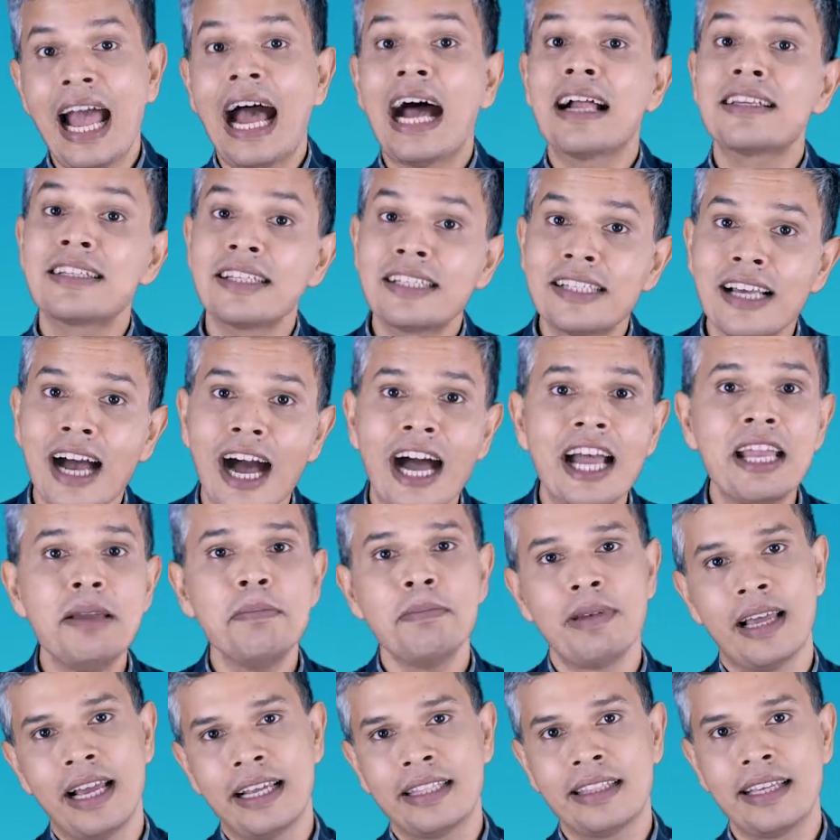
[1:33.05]
At a
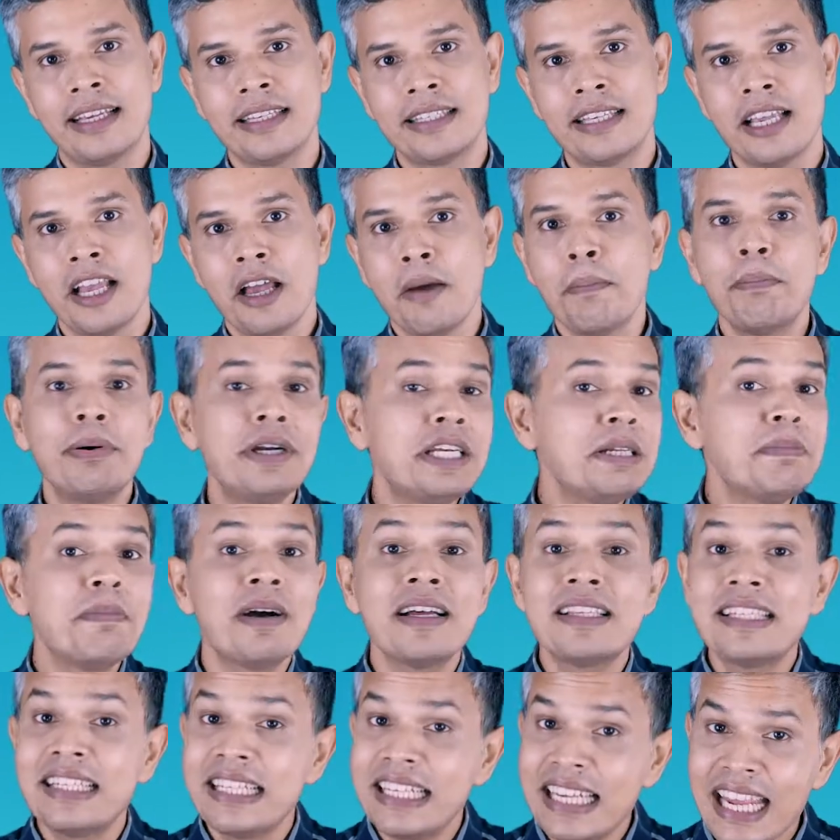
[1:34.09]
time like this, pretty
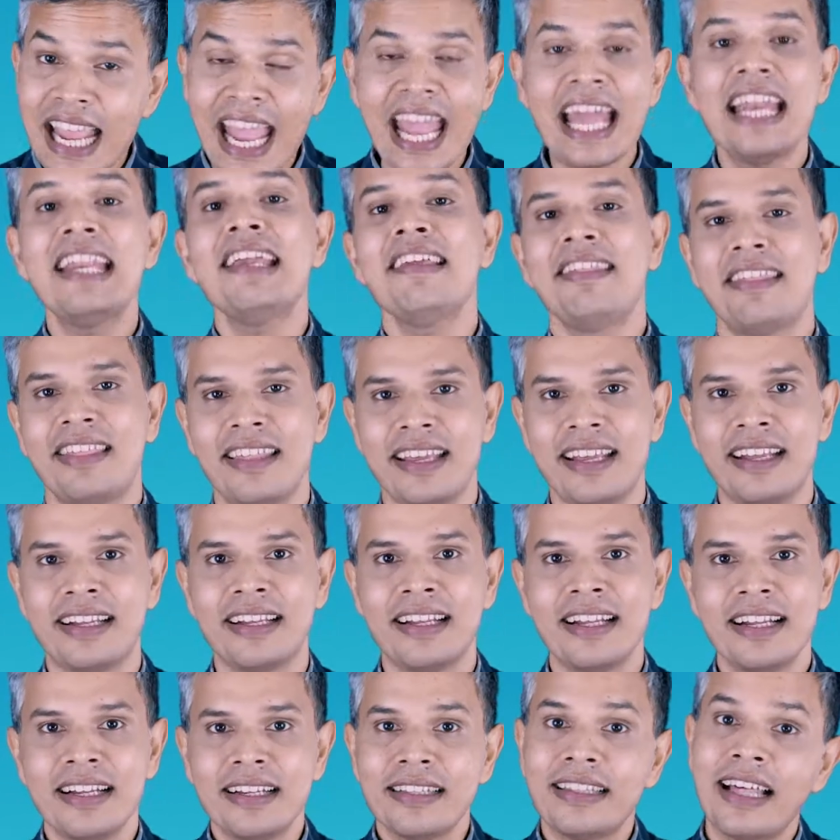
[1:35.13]
much
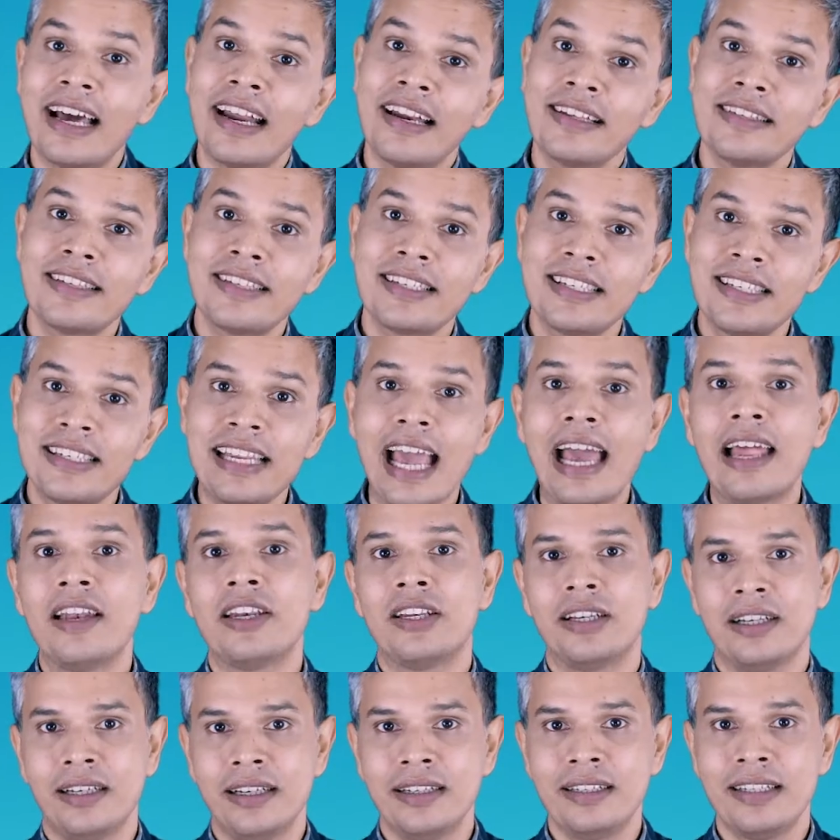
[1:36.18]
anything that is the
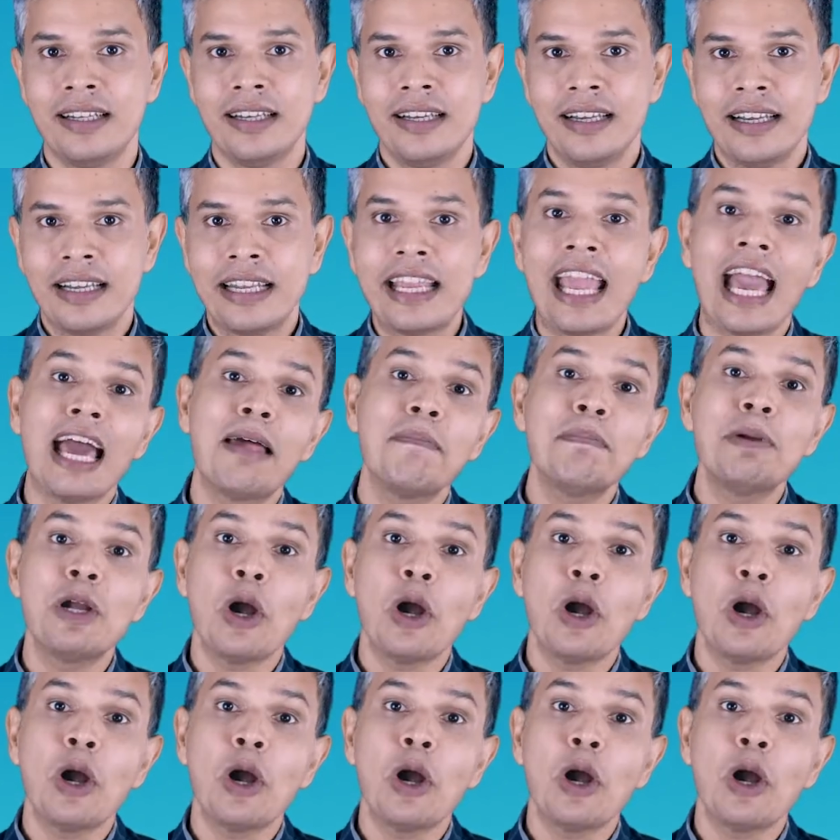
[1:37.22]
standard can